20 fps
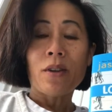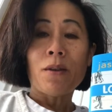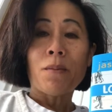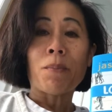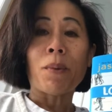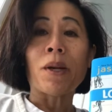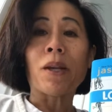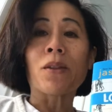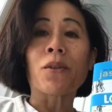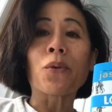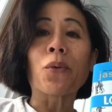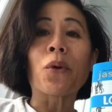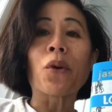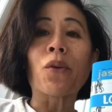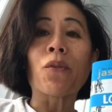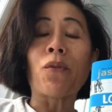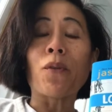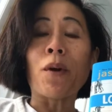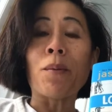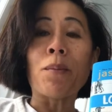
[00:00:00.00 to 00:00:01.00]
But it's sort
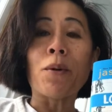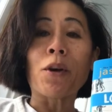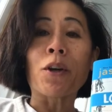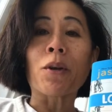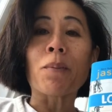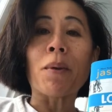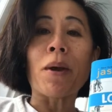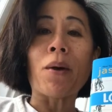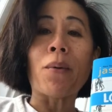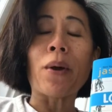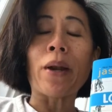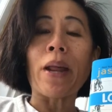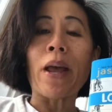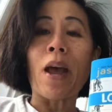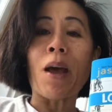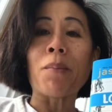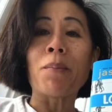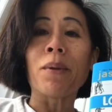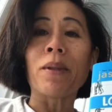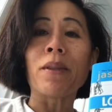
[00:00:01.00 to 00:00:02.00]
of a book about what
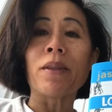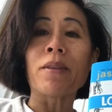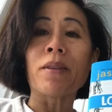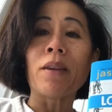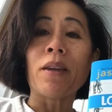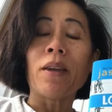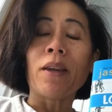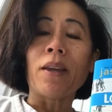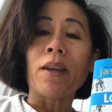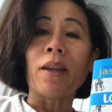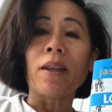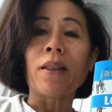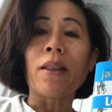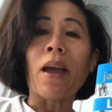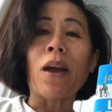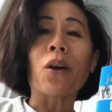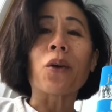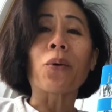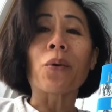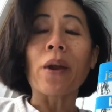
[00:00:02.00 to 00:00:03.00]
happens in
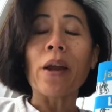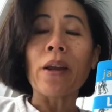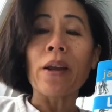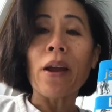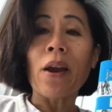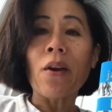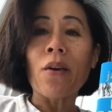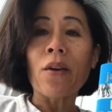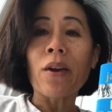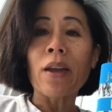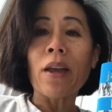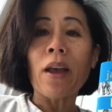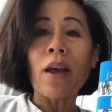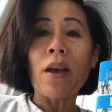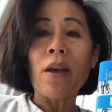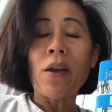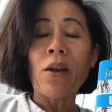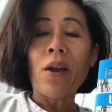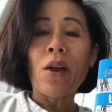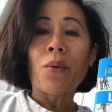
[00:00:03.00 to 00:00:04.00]
that gray
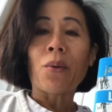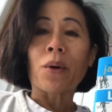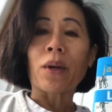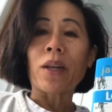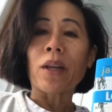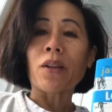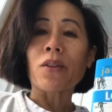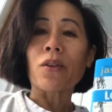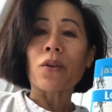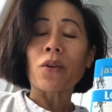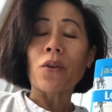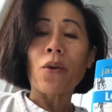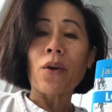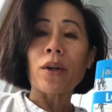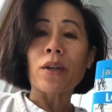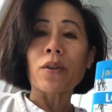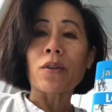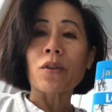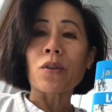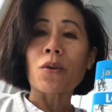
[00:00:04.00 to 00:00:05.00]
area where kids are
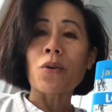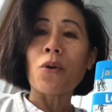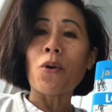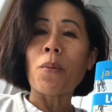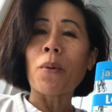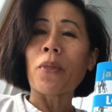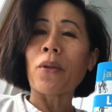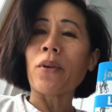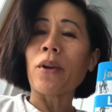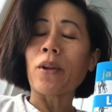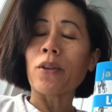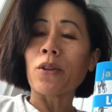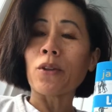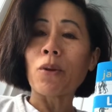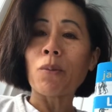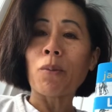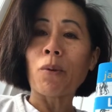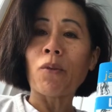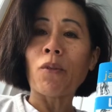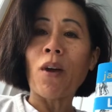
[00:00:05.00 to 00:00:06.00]
going to school but they're not
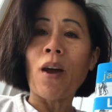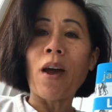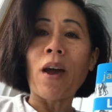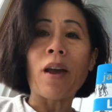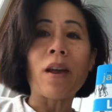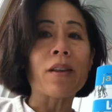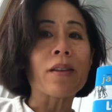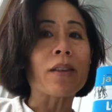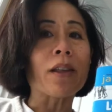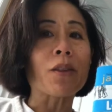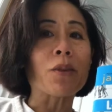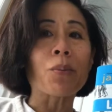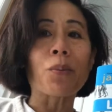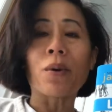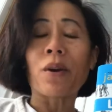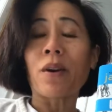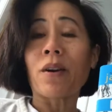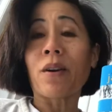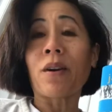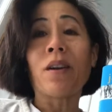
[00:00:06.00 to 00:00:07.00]
supervised. That's
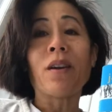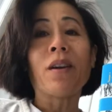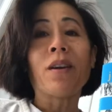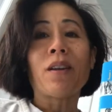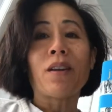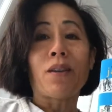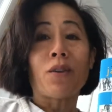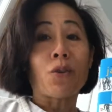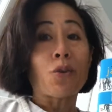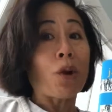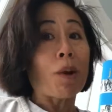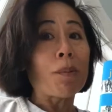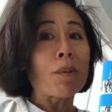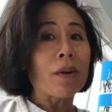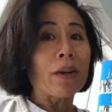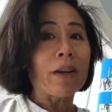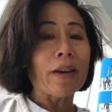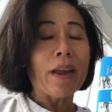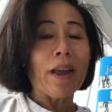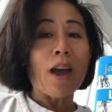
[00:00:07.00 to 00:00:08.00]
where trouble
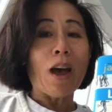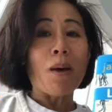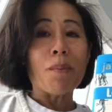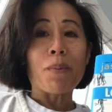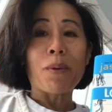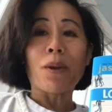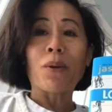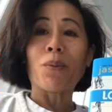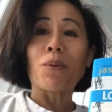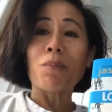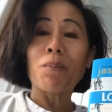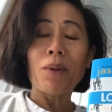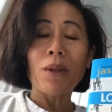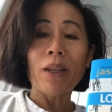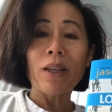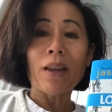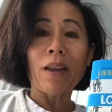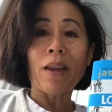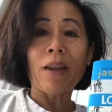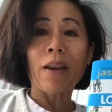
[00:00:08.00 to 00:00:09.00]
can happen, where
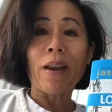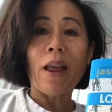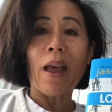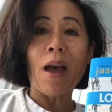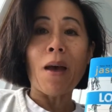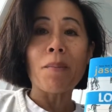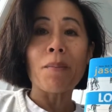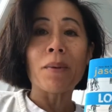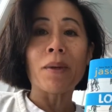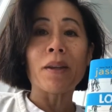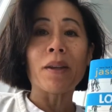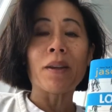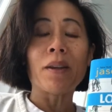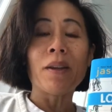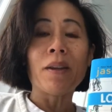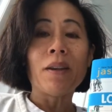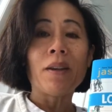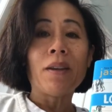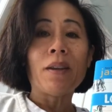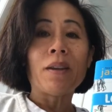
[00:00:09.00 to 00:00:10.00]
bullying can happen.
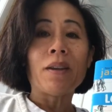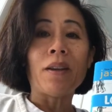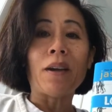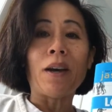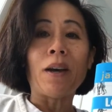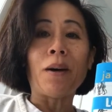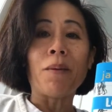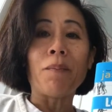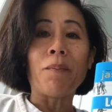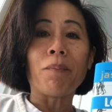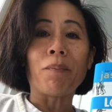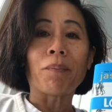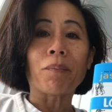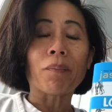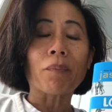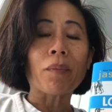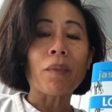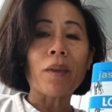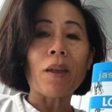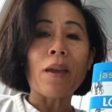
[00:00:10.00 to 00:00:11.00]
Um,
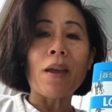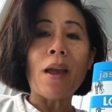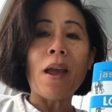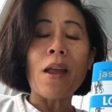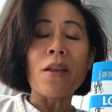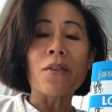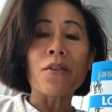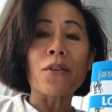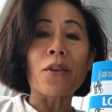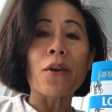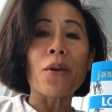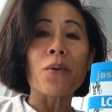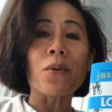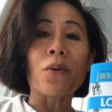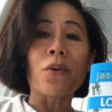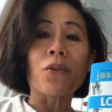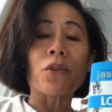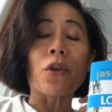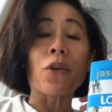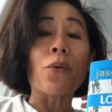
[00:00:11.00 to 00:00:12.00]
and so,
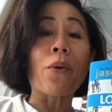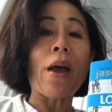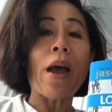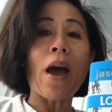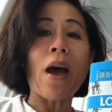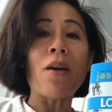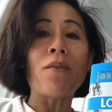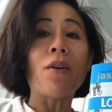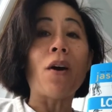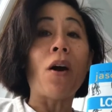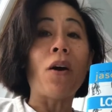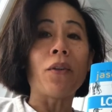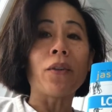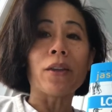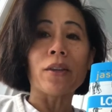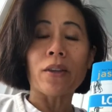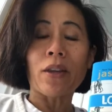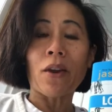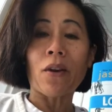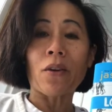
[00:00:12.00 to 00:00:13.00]
so you have all
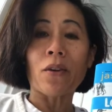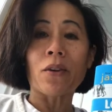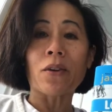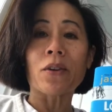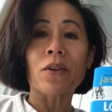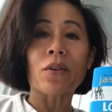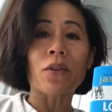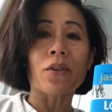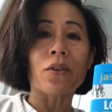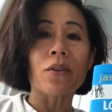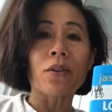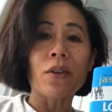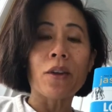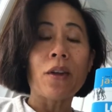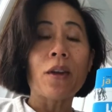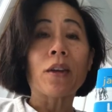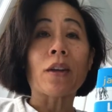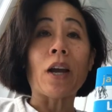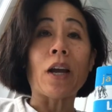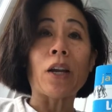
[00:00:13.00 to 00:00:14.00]
these characters
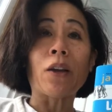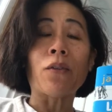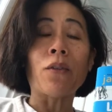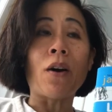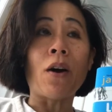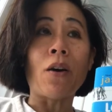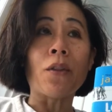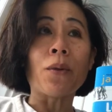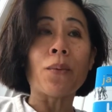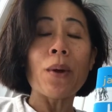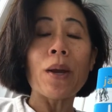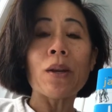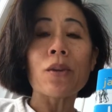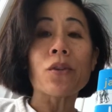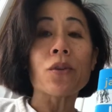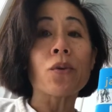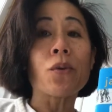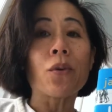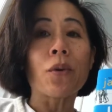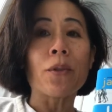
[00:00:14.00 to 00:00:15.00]
kind of on the way to
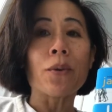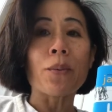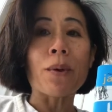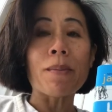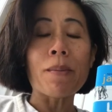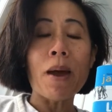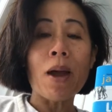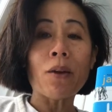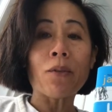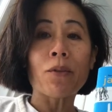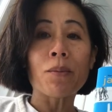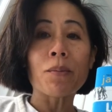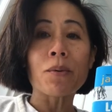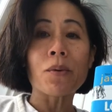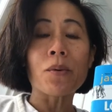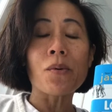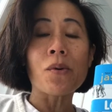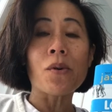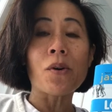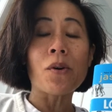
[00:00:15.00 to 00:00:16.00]
school or on the way back from
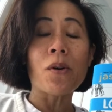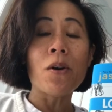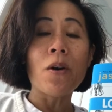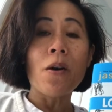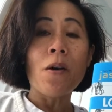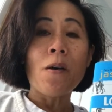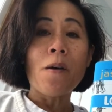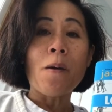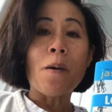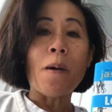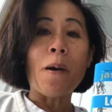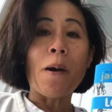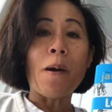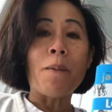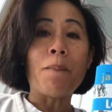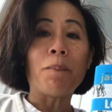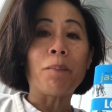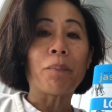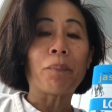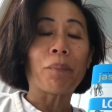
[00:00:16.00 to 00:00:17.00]
school,
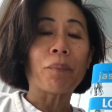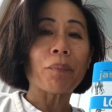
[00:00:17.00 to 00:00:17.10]
um,